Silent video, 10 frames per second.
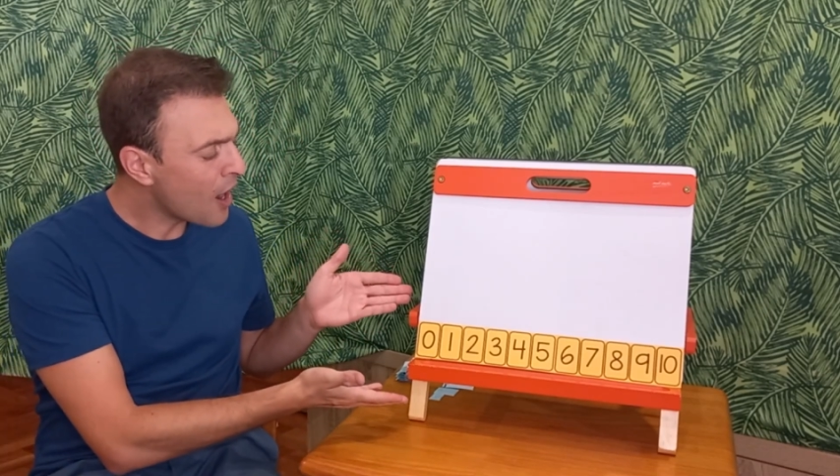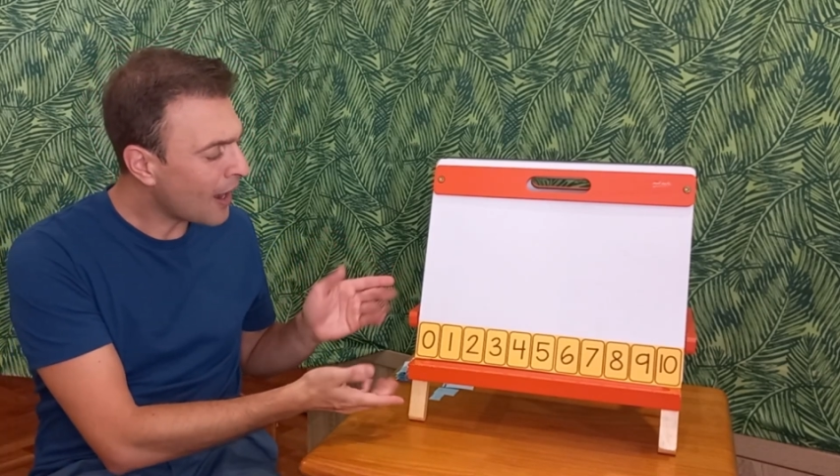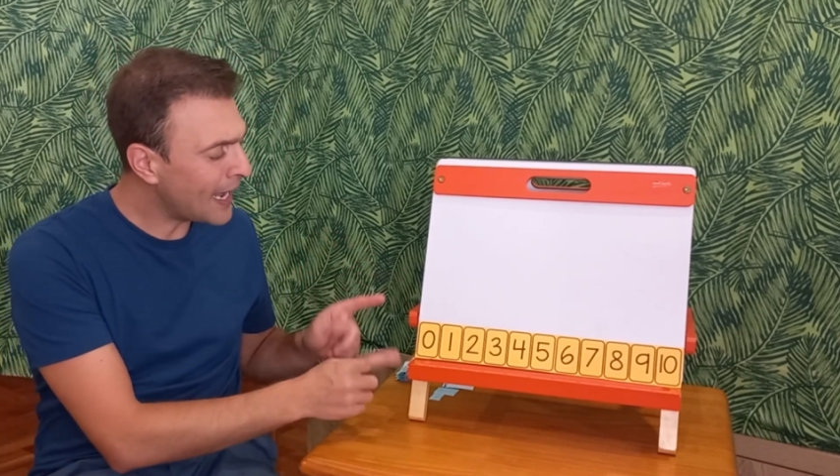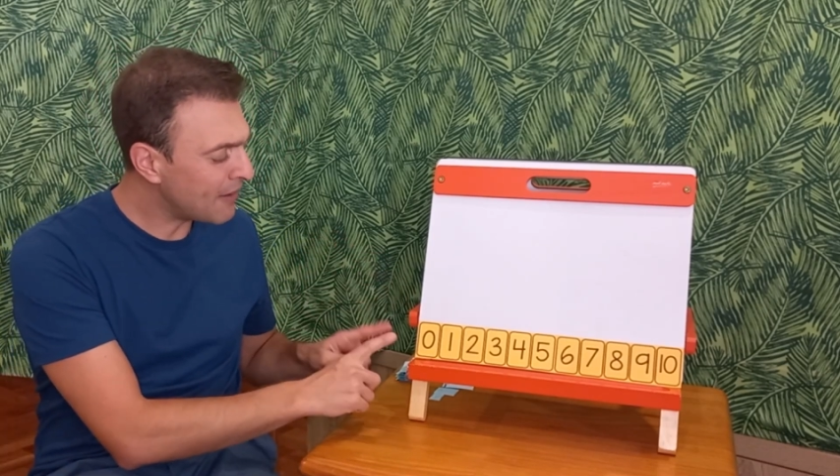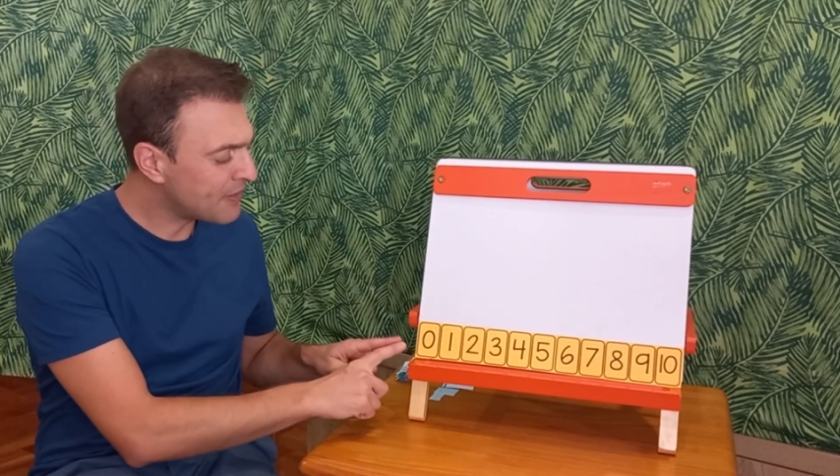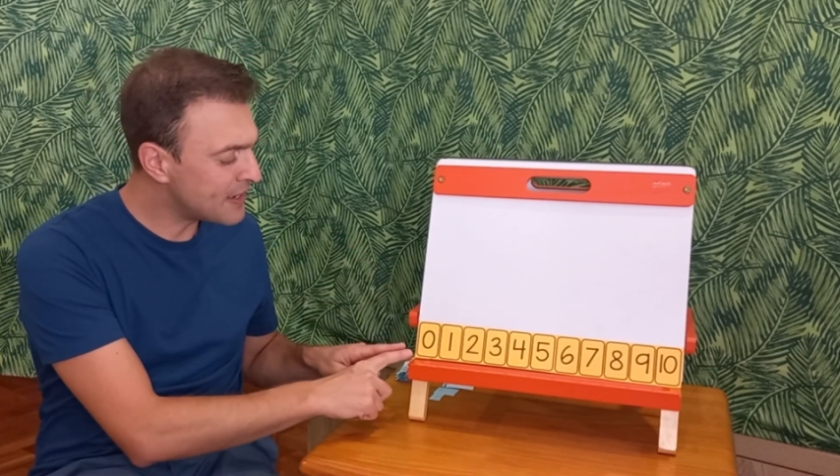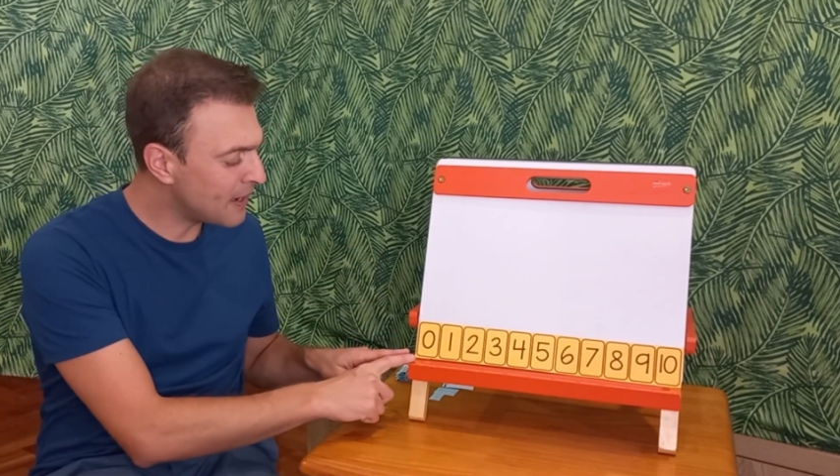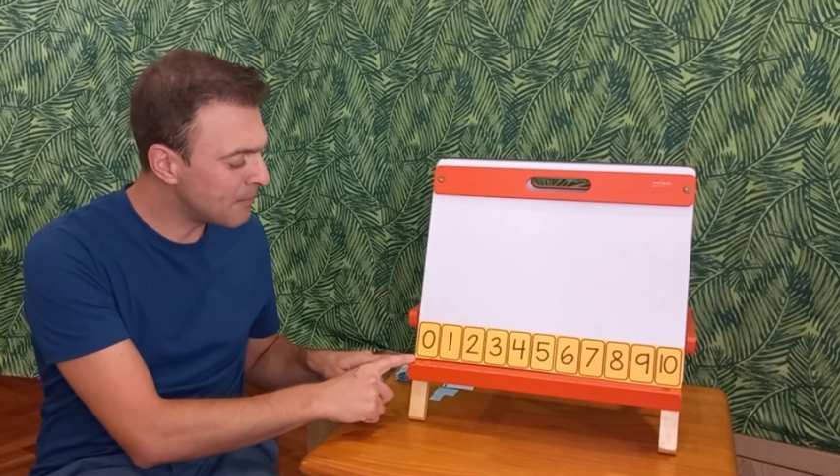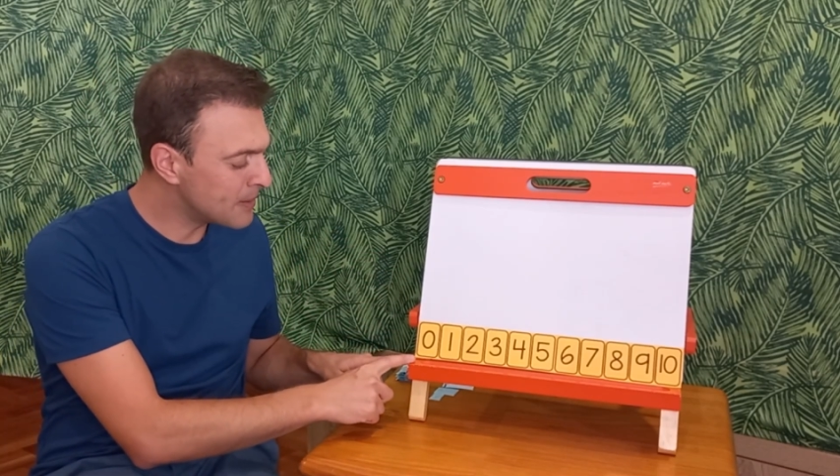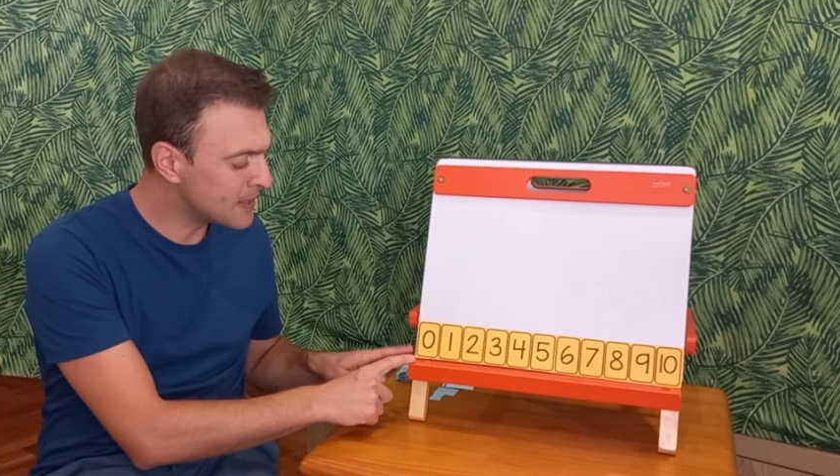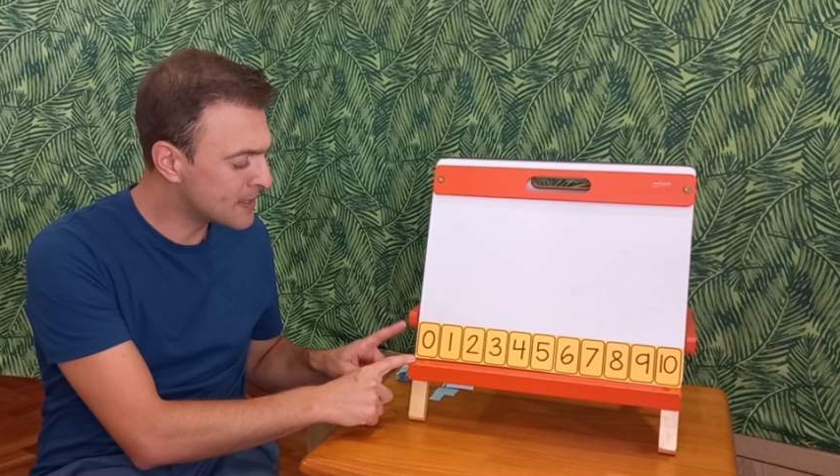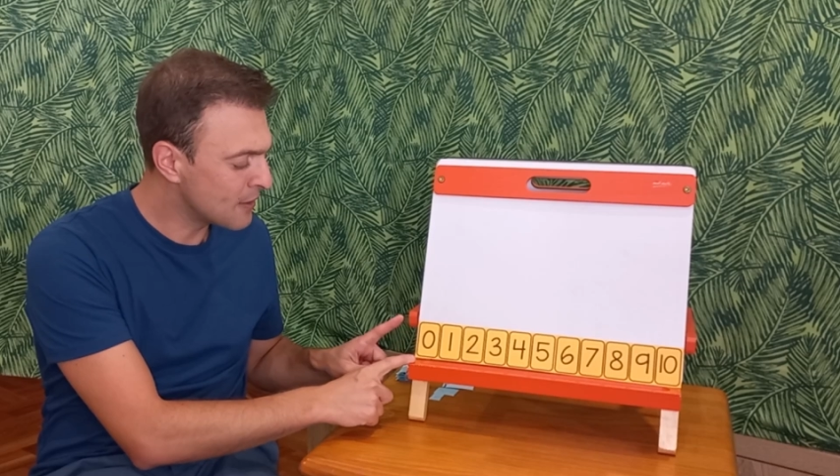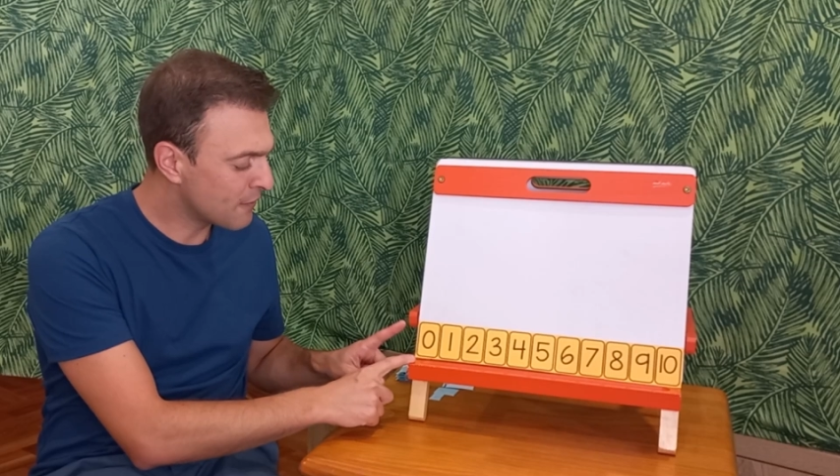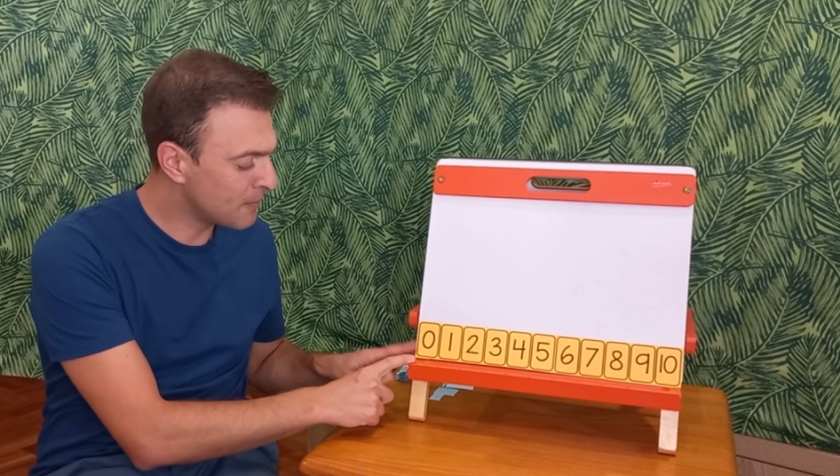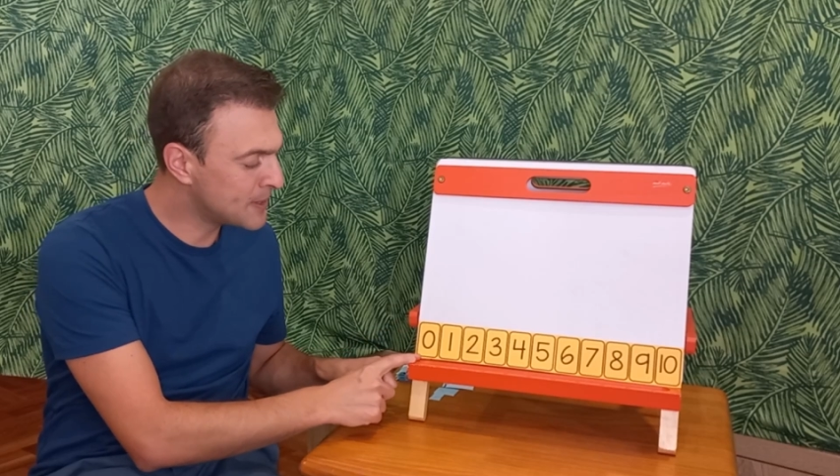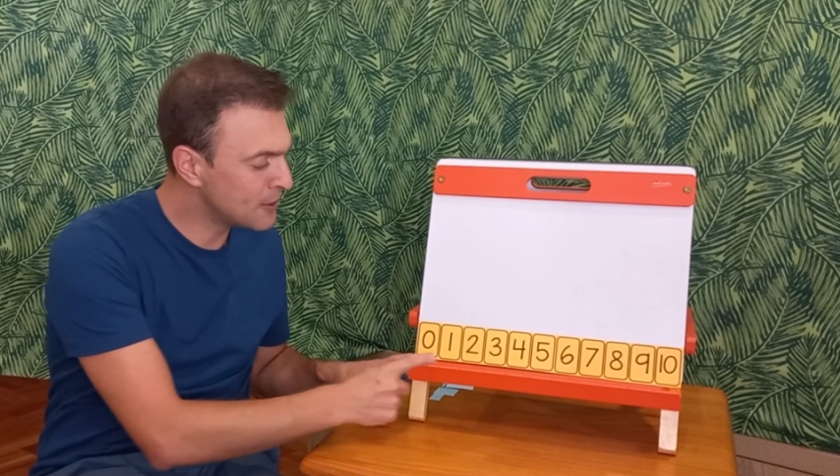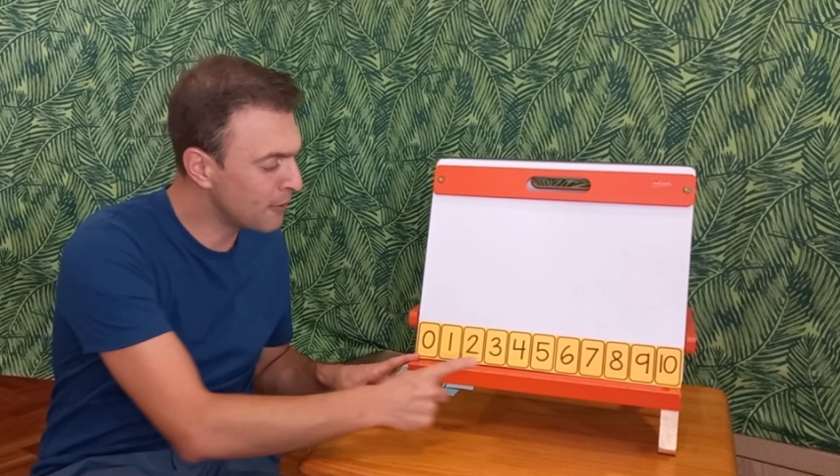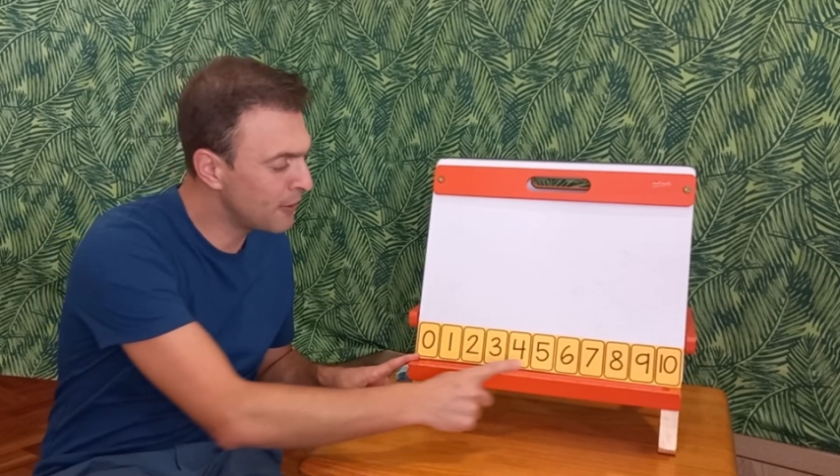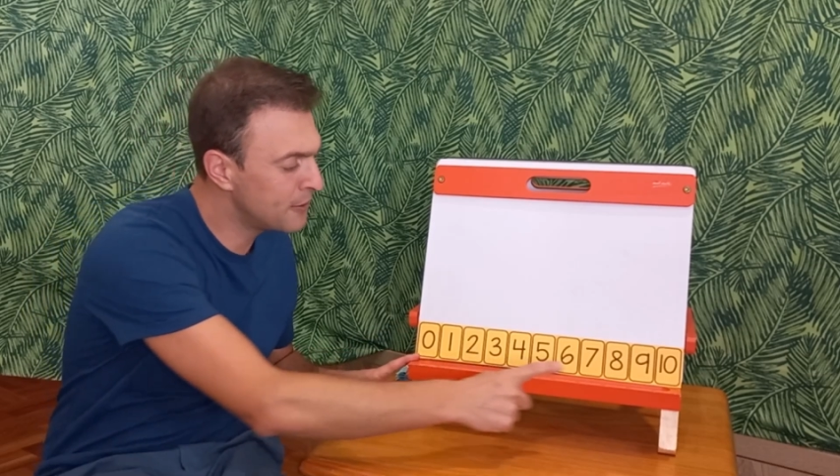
I have the numbers from 0